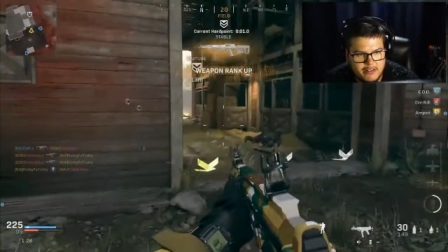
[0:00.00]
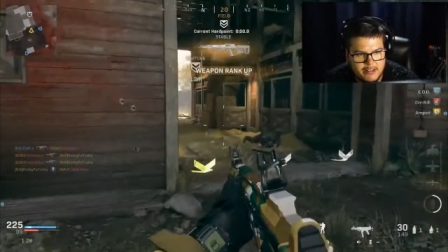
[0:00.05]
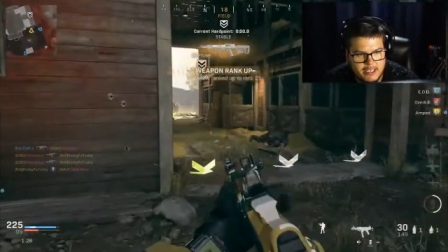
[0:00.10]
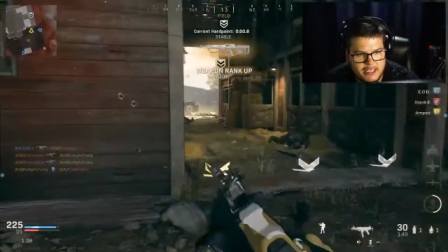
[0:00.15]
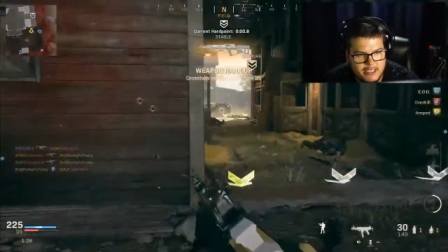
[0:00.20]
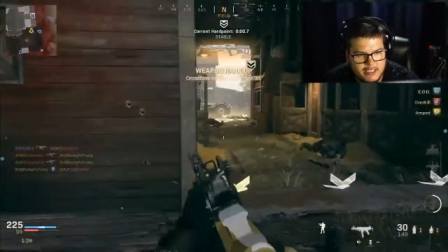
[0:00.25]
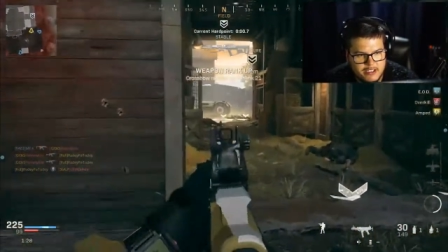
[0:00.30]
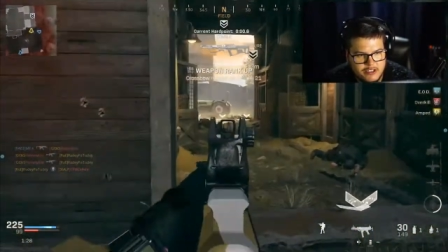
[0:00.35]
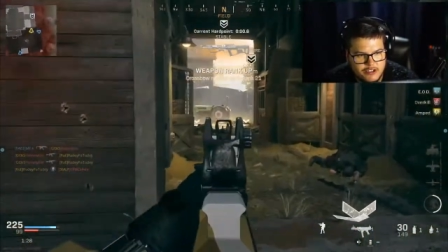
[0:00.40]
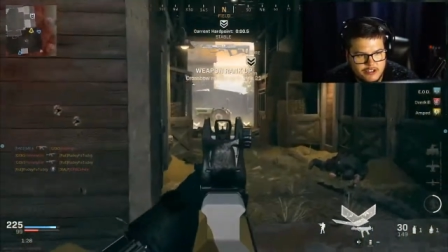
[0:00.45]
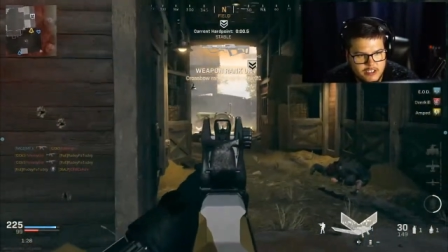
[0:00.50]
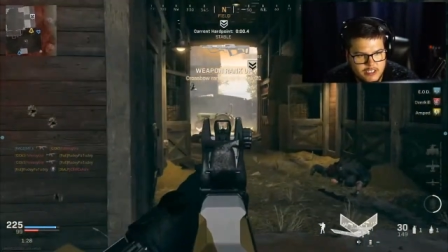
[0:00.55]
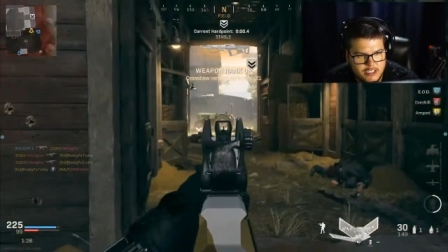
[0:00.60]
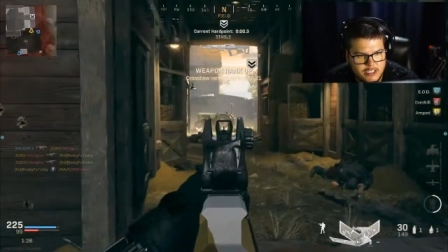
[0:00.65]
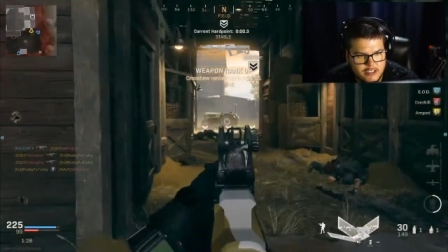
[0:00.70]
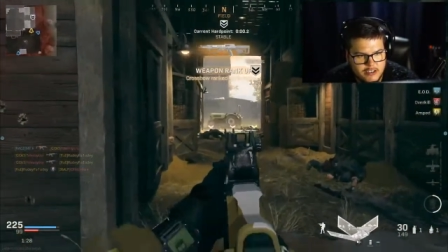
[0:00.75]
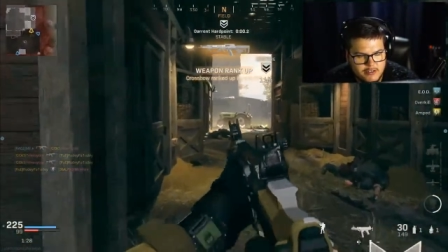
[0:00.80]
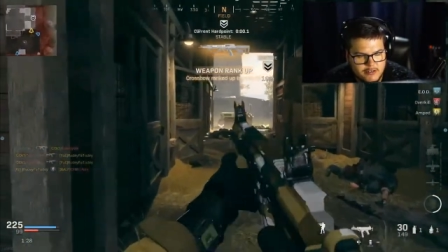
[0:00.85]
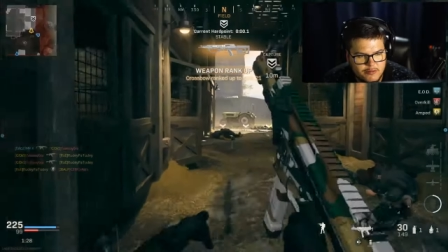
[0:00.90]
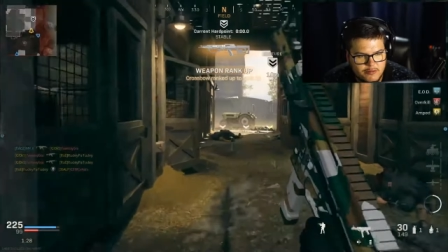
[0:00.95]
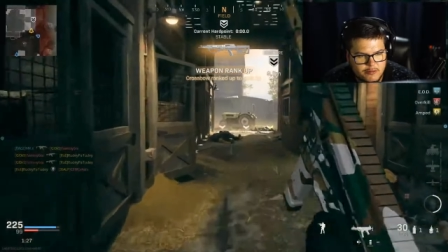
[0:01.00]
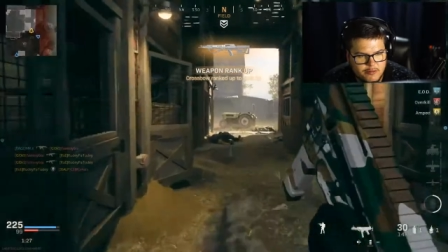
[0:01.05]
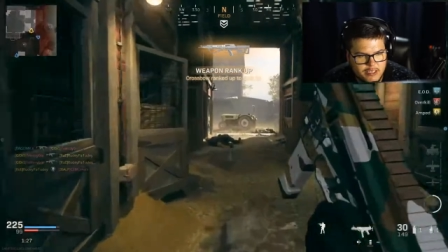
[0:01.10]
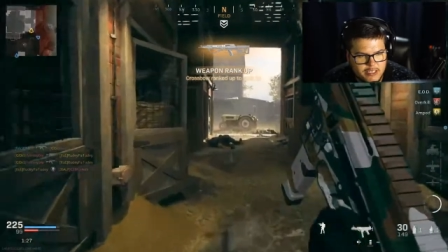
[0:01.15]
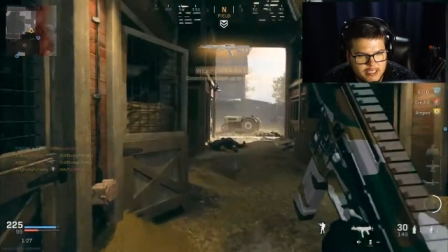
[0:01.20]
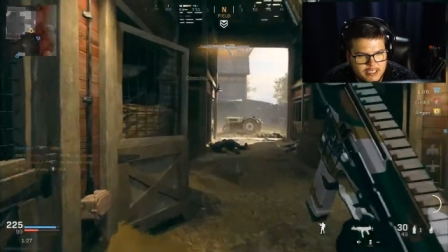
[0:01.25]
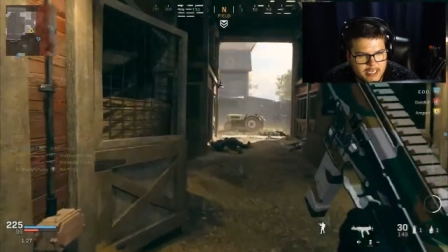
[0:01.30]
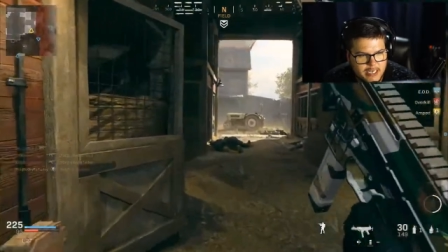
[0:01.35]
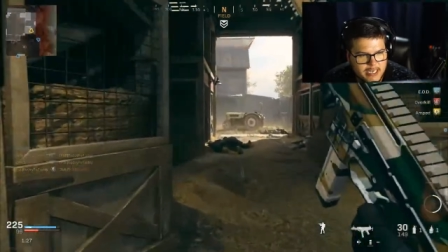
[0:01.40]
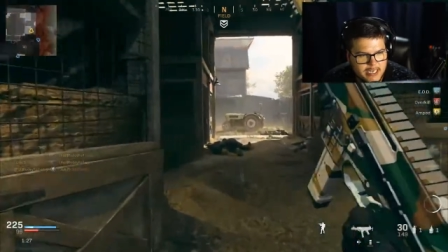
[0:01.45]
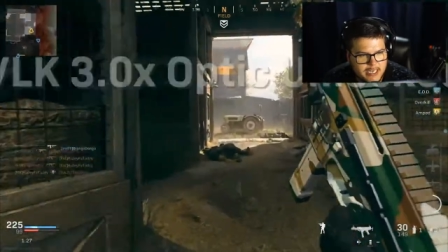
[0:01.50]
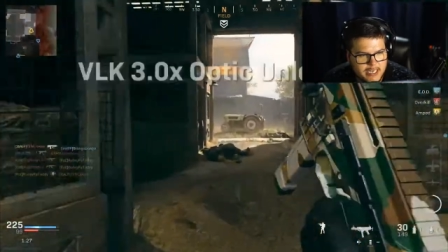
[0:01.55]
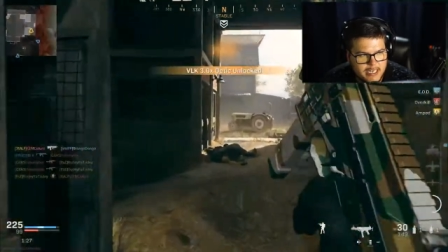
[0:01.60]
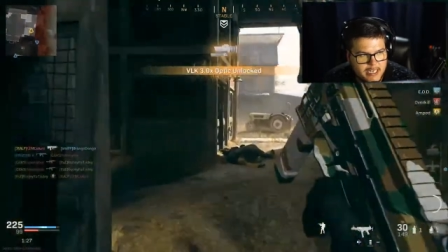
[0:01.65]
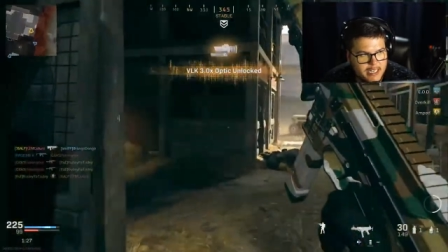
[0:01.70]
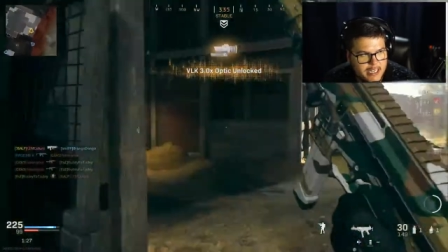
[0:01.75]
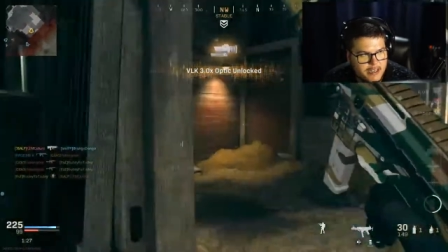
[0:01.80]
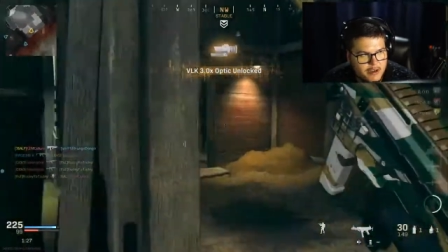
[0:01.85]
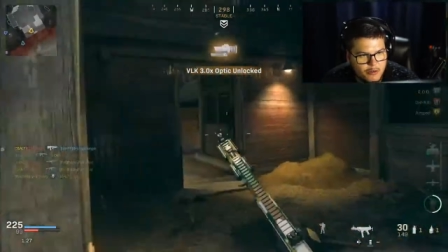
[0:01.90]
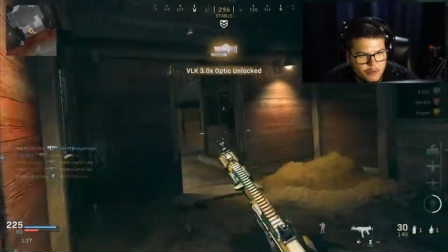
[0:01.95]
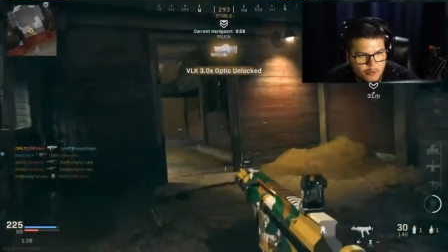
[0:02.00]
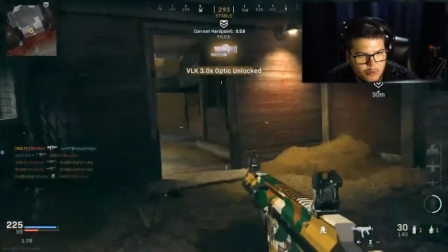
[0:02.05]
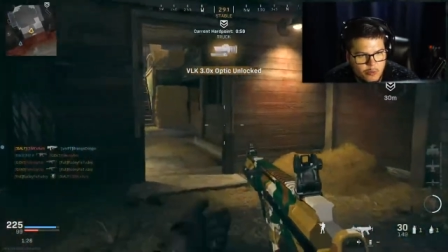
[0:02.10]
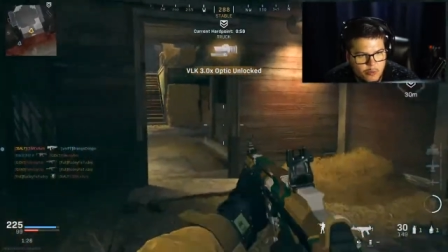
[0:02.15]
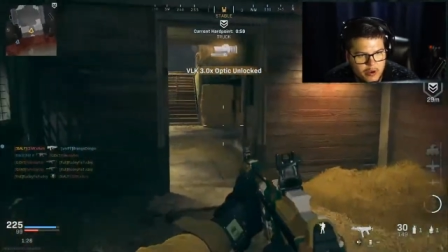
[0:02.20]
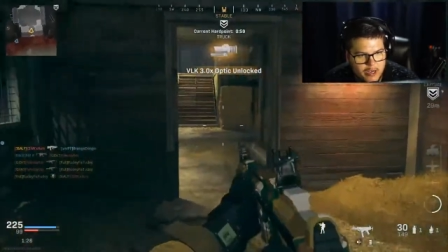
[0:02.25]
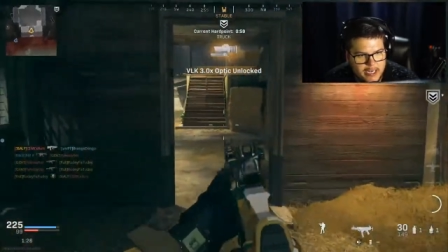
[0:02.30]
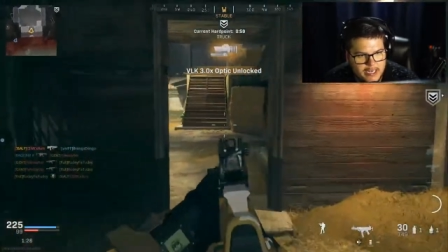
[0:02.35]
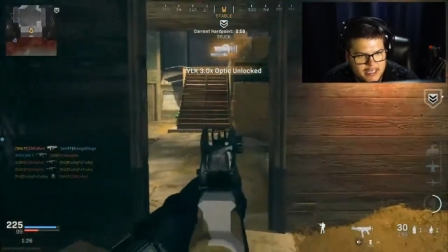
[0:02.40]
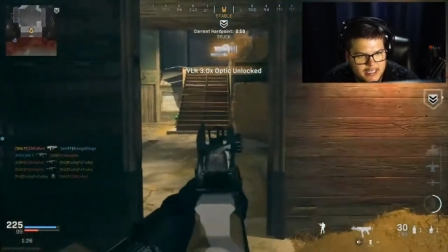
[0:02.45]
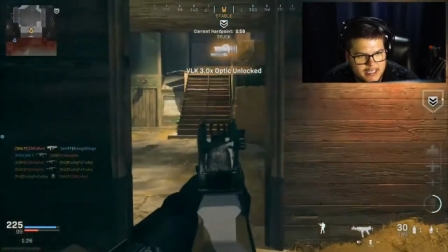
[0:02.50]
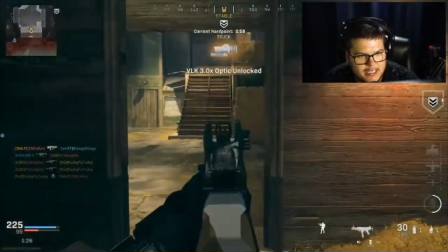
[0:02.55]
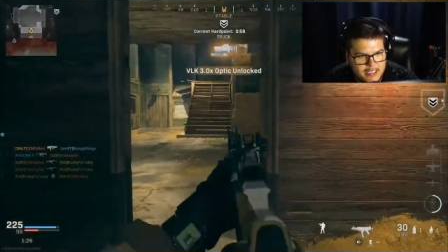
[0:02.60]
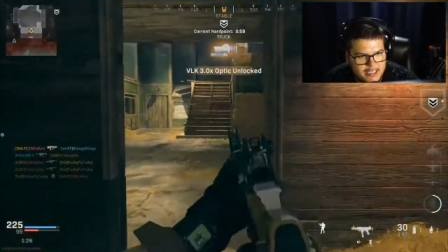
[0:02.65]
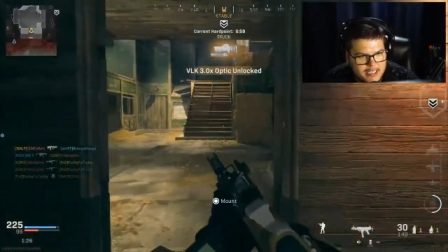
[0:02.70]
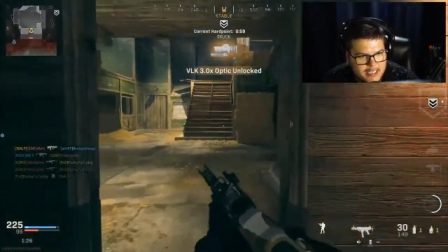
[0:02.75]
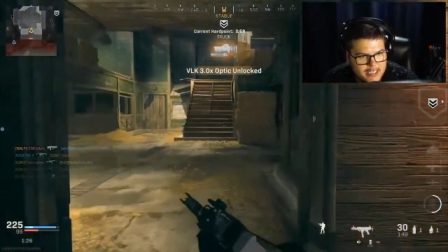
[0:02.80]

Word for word: Like, geez, Louise, I cannot wait.